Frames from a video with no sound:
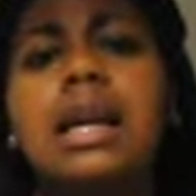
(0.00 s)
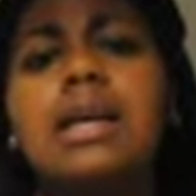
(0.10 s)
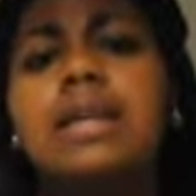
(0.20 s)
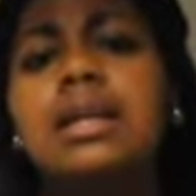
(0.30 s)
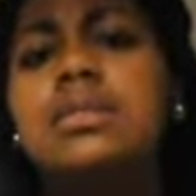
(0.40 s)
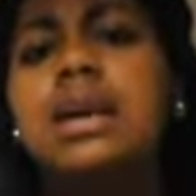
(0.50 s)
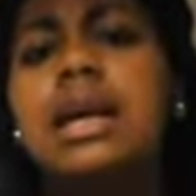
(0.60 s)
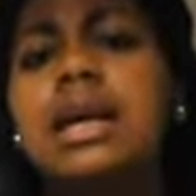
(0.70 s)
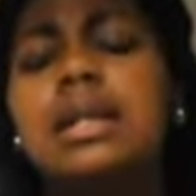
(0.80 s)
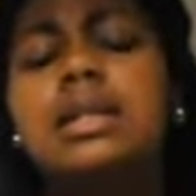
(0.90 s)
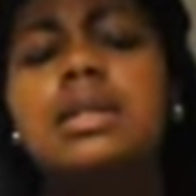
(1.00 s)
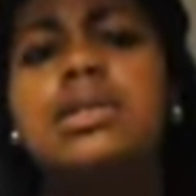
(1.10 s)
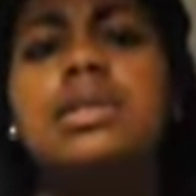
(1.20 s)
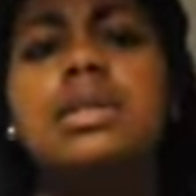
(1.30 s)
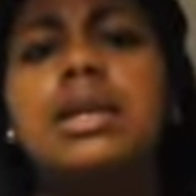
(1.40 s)
and that's why
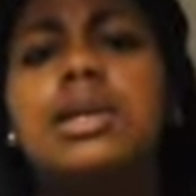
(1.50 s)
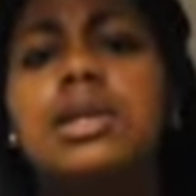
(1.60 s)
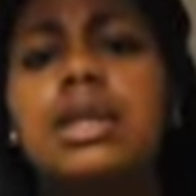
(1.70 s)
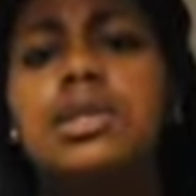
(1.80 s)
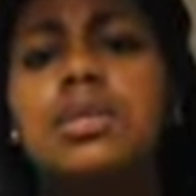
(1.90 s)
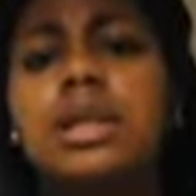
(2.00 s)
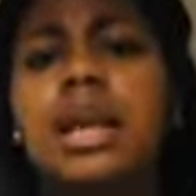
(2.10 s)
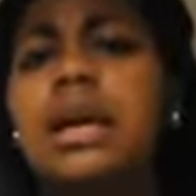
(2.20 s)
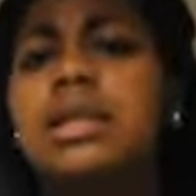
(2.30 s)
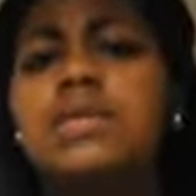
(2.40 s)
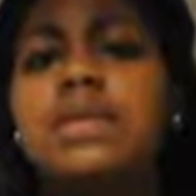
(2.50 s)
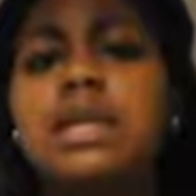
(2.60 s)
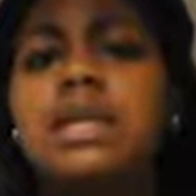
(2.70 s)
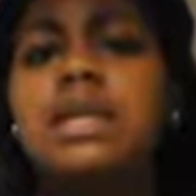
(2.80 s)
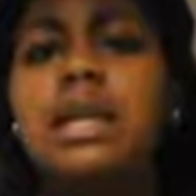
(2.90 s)
adults that are sexually active
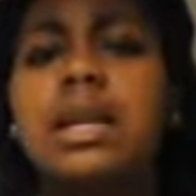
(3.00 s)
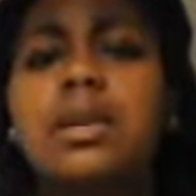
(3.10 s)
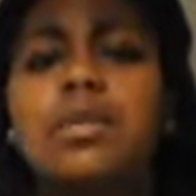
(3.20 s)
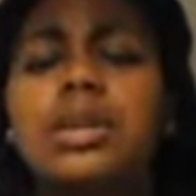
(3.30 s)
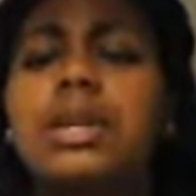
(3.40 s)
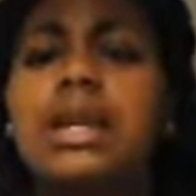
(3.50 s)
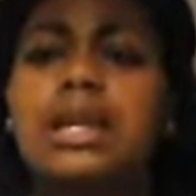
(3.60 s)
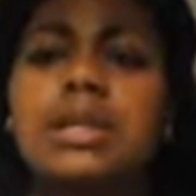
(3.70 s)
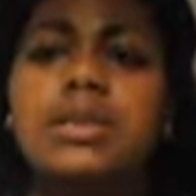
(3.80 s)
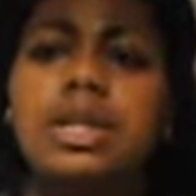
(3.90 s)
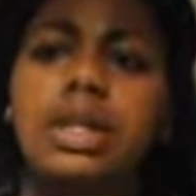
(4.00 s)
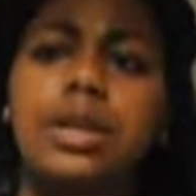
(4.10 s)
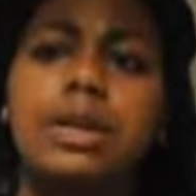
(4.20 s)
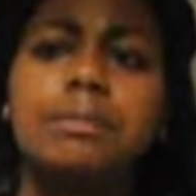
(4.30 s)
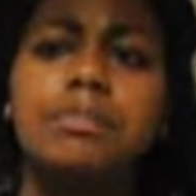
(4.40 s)
tend to get it when they're next to each
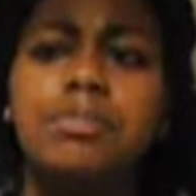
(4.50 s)
other.